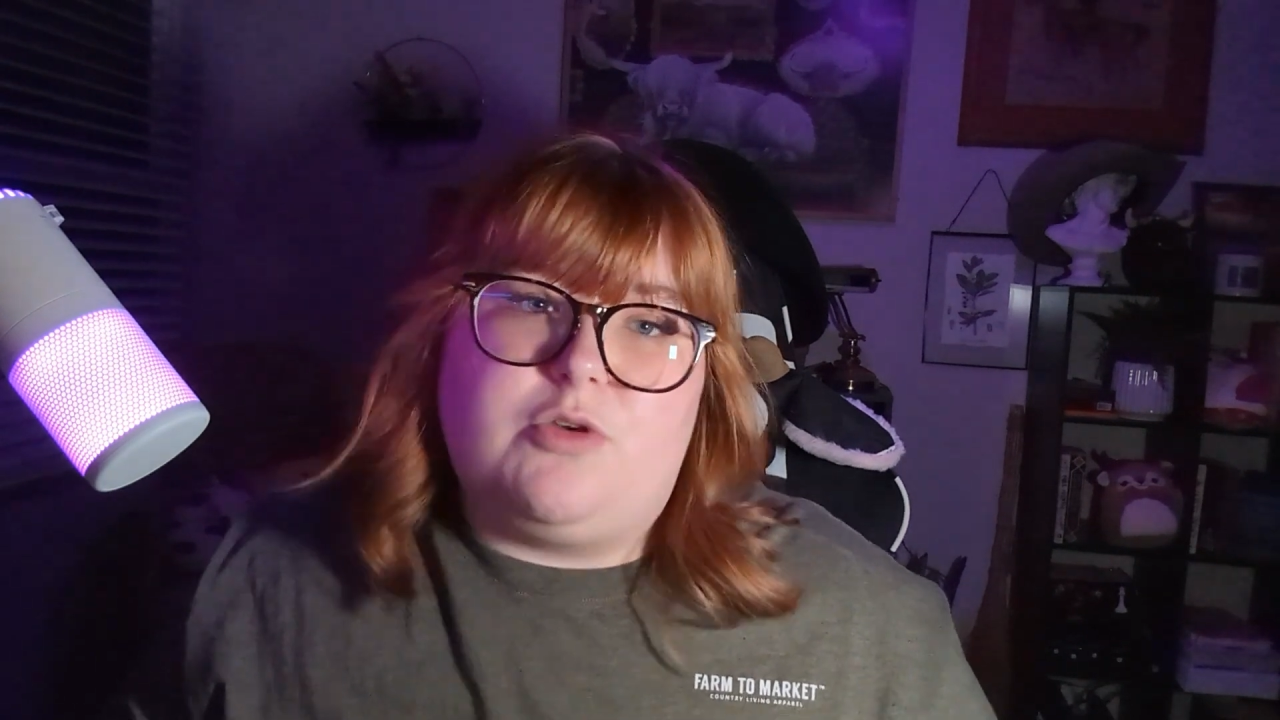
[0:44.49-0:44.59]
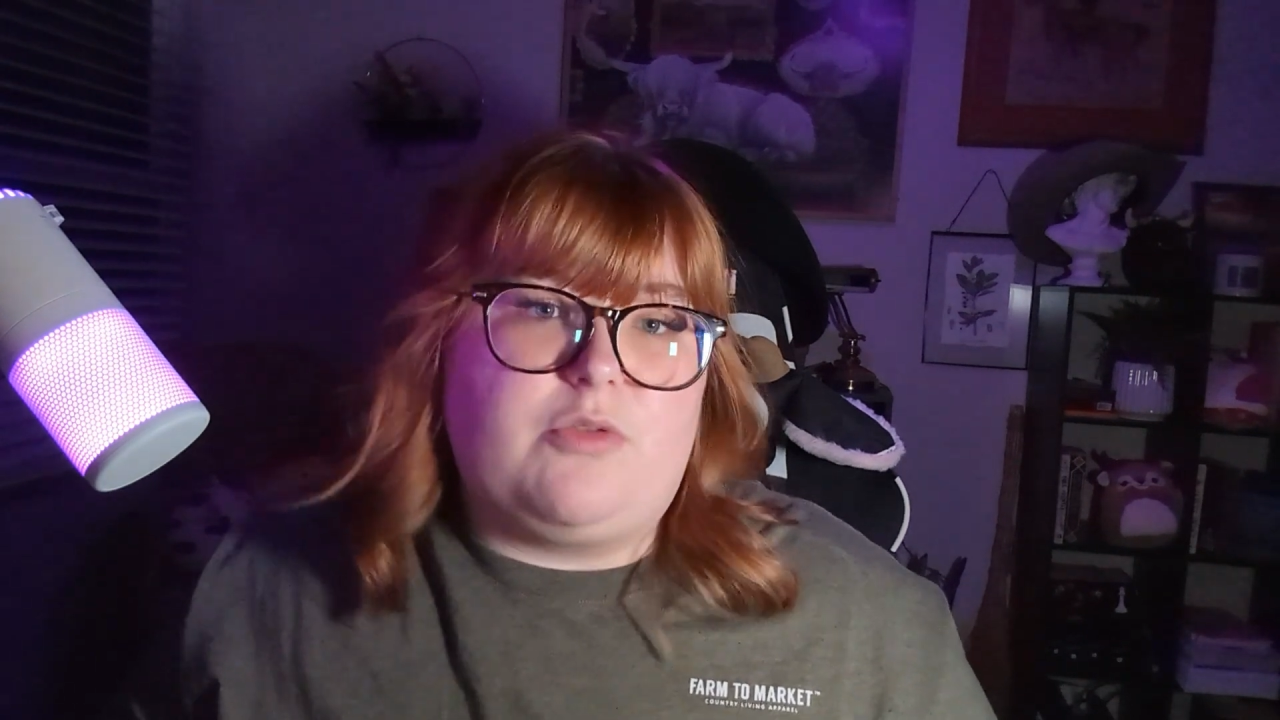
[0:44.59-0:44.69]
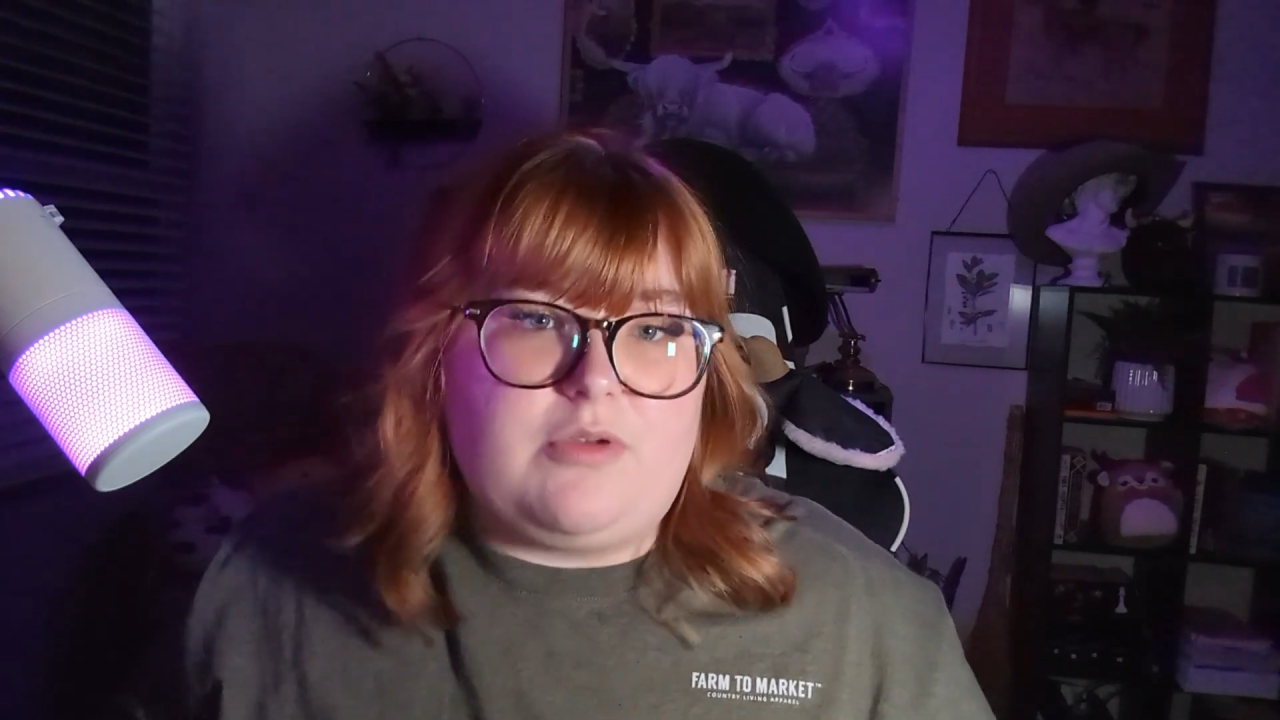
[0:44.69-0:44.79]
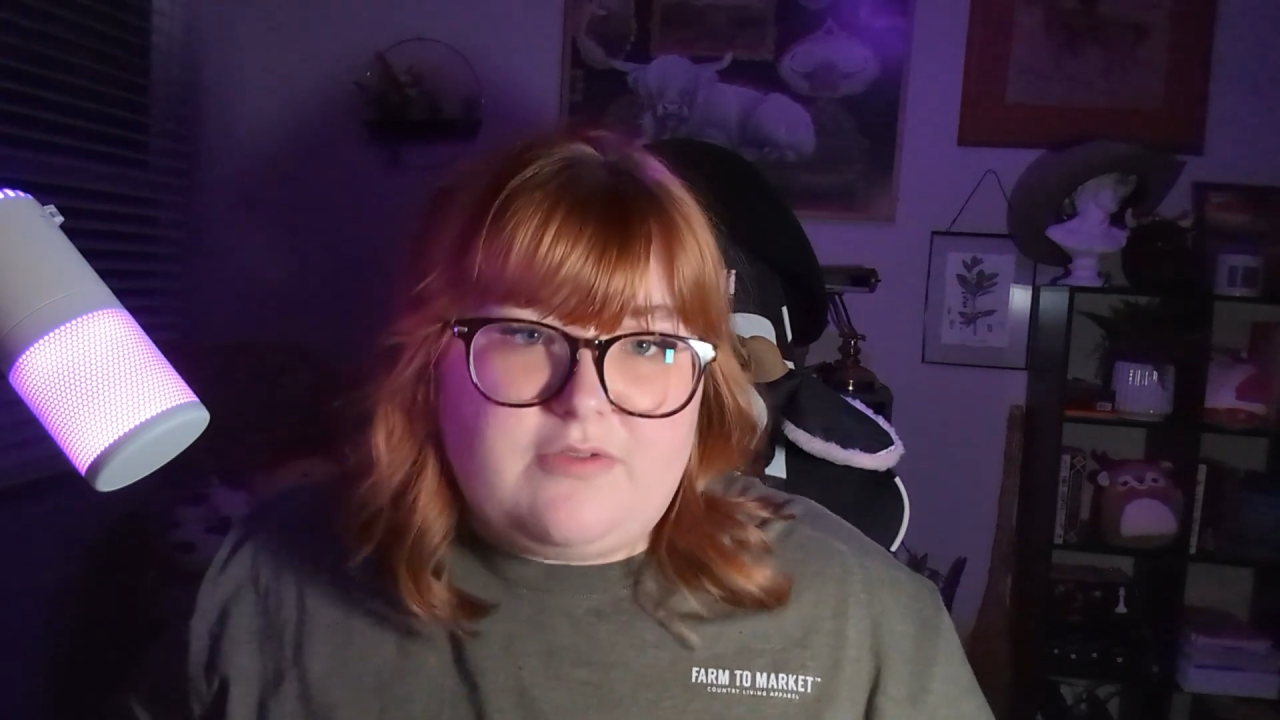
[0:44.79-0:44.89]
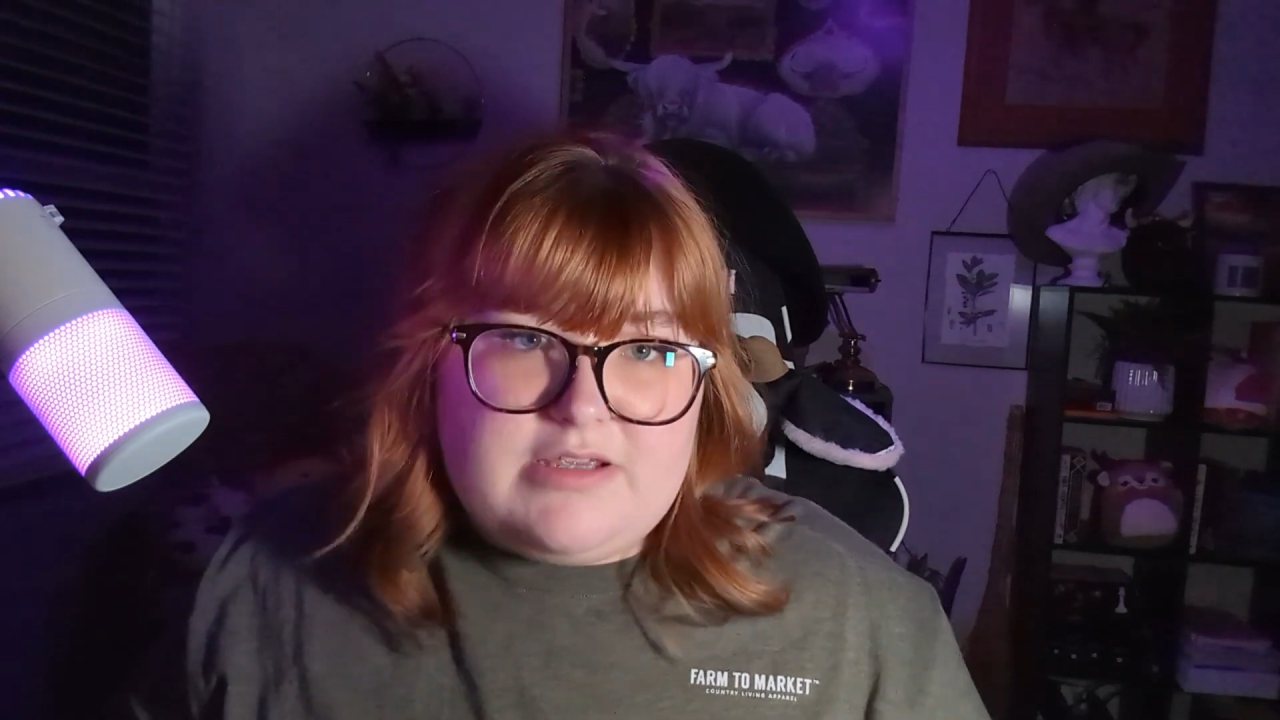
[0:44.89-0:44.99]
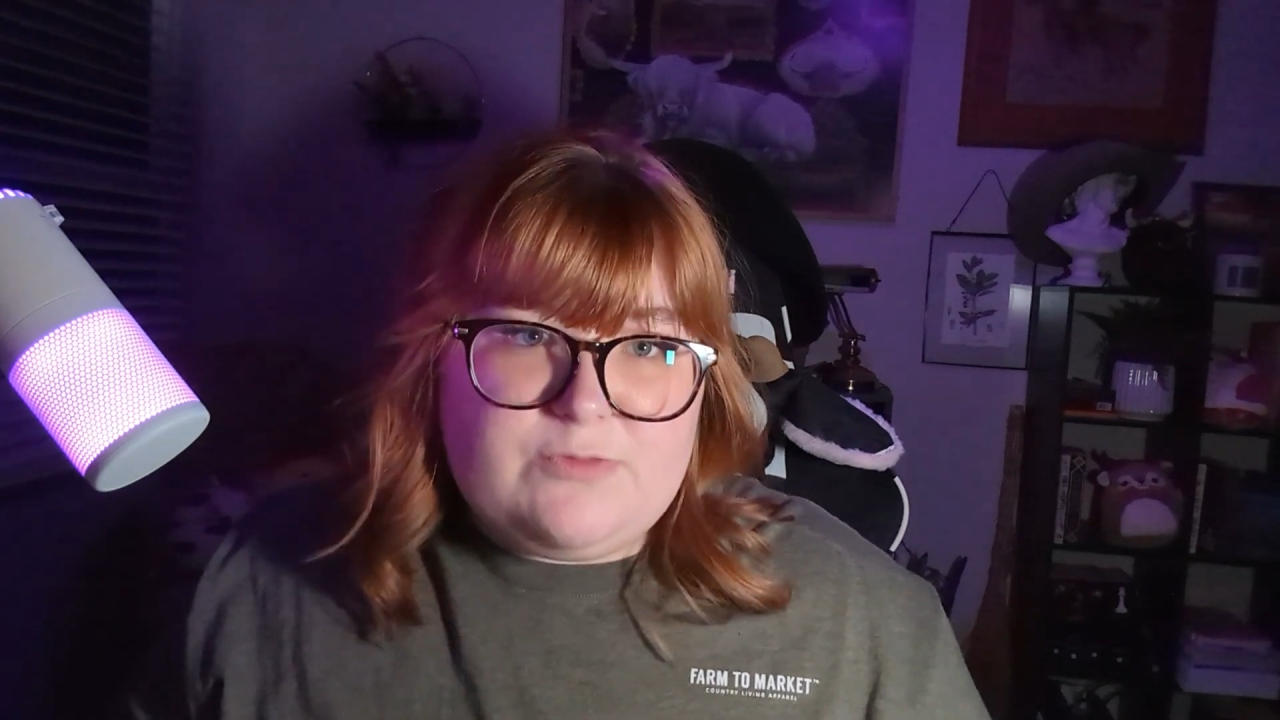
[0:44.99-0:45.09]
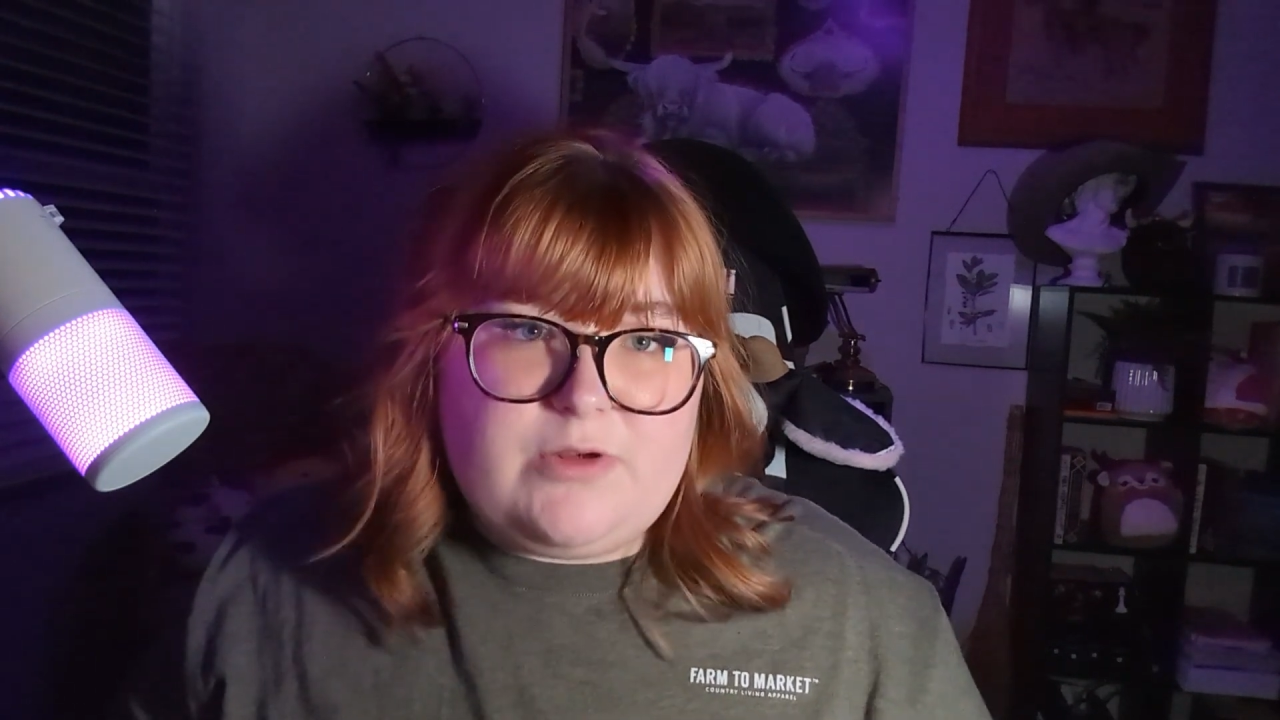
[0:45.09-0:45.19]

or 3 of these